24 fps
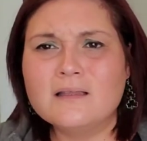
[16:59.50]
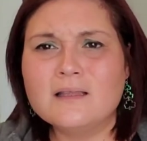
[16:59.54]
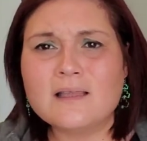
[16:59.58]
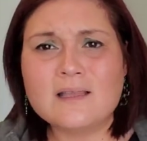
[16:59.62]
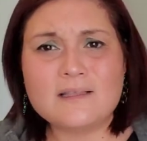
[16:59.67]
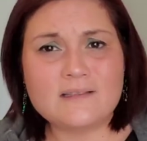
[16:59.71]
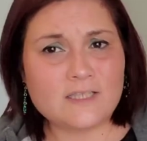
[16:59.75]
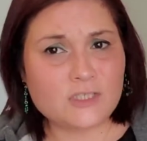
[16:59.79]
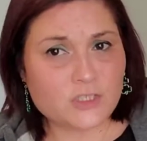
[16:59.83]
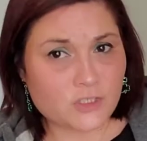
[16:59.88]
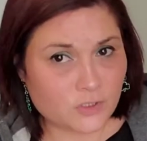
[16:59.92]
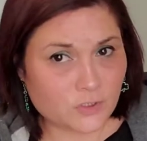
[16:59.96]
And
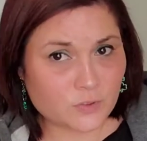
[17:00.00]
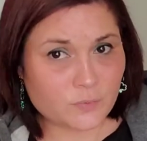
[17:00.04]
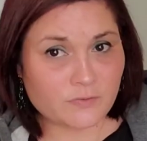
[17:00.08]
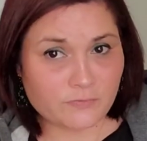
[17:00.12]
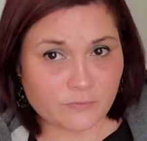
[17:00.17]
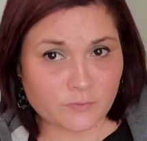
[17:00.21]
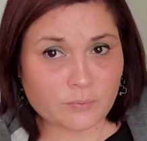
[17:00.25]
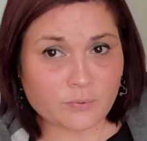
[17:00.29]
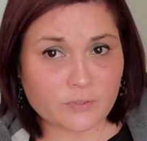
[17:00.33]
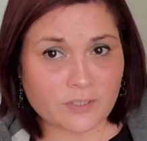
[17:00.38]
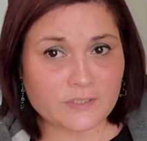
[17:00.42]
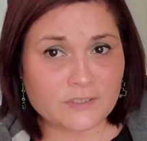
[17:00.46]
they charged me
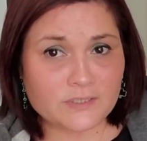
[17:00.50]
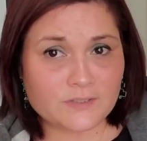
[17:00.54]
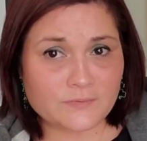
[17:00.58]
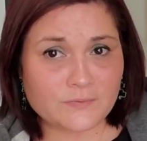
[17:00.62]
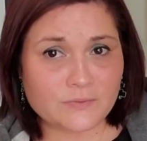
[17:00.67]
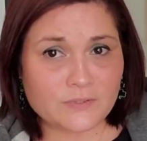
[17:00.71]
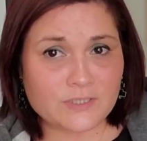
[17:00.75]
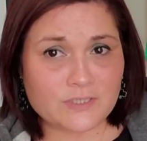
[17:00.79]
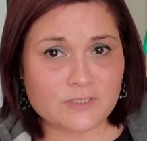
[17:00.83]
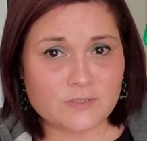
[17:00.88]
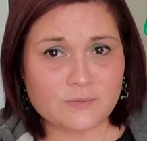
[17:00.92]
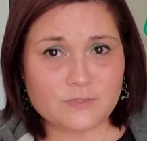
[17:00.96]
full price for
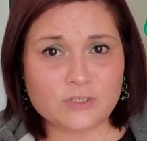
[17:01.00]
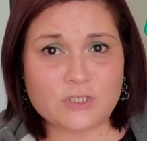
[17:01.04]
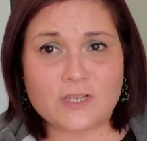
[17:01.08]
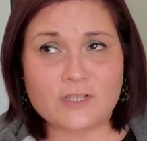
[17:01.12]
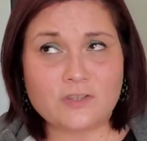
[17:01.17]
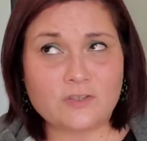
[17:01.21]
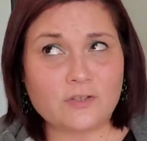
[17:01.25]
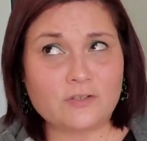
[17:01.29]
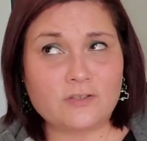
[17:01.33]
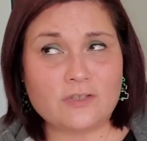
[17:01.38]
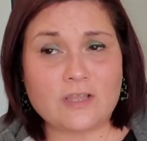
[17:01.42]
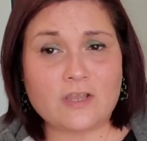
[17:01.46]
this, which I
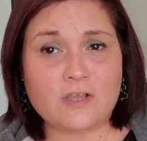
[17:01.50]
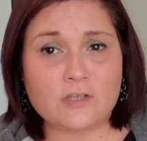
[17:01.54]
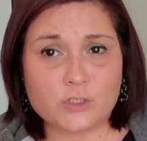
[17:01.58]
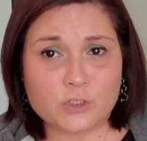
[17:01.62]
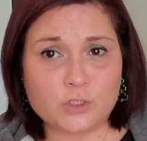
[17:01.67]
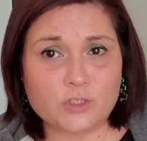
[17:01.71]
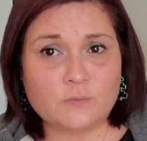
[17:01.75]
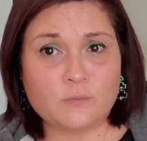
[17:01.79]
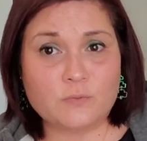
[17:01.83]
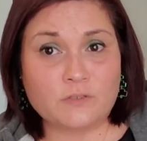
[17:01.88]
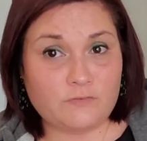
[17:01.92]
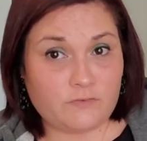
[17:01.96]
thought they all
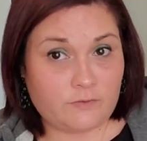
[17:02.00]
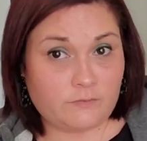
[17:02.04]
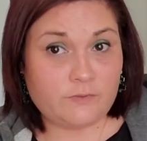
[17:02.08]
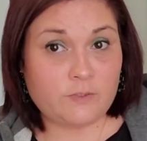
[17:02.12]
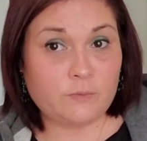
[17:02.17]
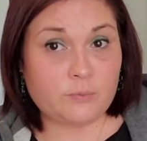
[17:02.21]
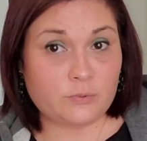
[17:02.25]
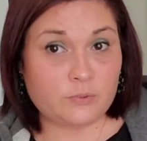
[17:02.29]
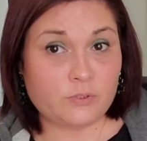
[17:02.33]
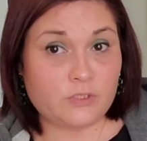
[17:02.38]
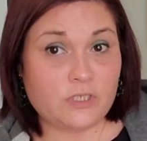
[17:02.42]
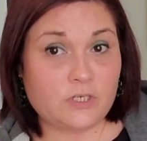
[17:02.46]
should have been
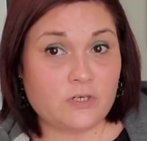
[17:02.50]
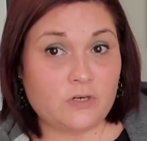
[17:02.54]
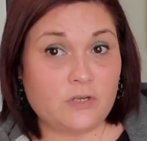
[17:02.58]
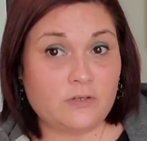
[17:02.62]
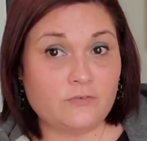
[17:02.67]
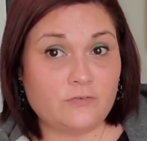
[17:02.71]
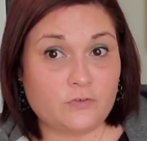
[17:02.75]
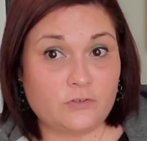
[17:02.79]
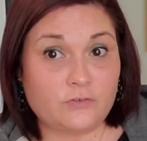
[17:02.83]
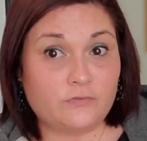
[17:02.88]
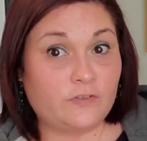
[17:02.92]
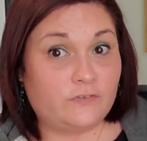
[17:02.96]
50% off
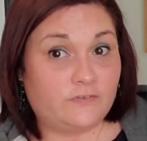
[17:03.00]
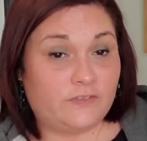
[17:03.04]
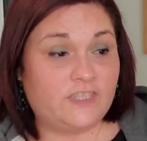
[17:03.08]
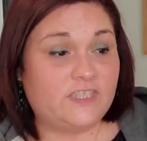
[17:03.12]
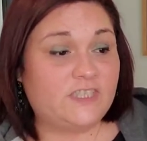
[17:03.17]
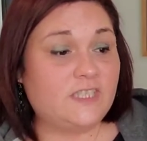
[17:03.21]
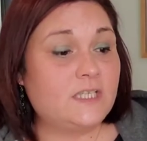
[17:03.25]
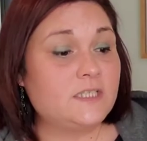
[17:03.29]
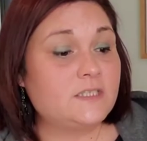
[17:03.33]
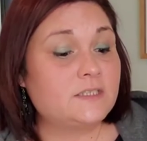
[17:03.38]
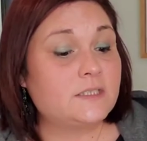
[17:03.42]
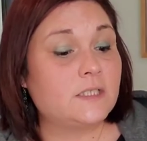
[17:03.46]
or 50
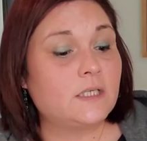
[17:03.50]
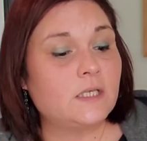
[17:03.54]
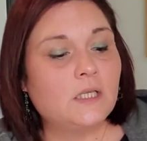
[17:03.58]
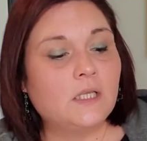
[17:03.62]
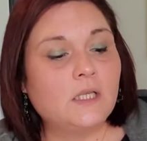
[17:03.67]
cents.